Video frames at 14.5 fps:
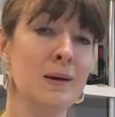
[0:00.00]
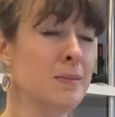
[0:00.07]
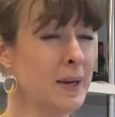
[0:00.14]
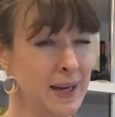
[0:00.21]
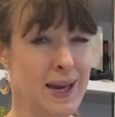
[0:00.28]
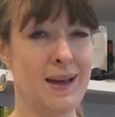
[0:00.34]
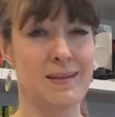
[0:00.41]

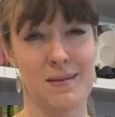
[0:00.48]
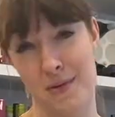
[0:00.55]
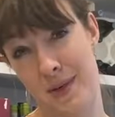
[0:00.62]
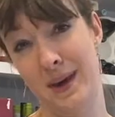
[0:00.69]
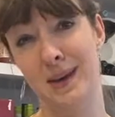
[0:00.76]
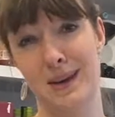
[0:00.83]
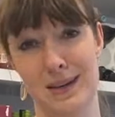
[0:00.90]
But again,
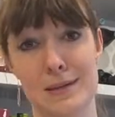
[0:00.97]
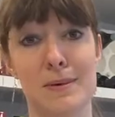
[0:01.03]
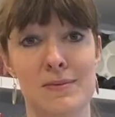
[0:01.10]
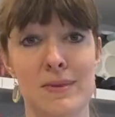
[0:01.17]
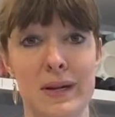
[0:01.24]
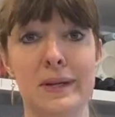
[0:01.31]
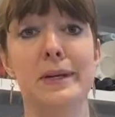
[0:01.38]
thank you, it's
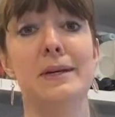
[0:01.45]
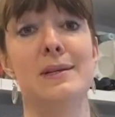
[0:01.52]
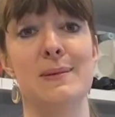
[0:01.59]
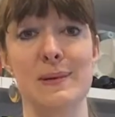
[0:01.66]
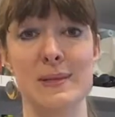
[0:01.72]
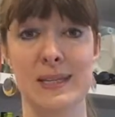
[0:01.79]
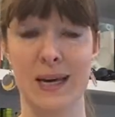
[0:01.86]
been really
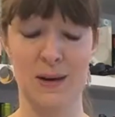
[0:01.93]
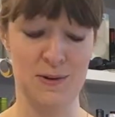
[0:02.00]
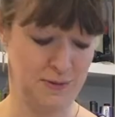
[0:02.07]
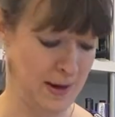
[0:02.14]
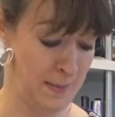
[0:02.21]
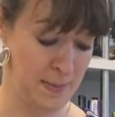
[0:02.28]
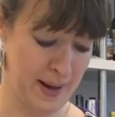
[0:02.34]
useful to get your
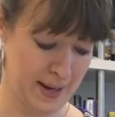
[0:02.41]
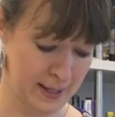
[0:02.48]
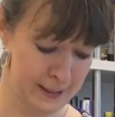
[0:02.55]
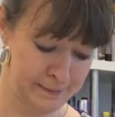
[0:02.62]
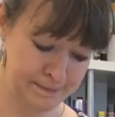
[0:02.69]
feedback.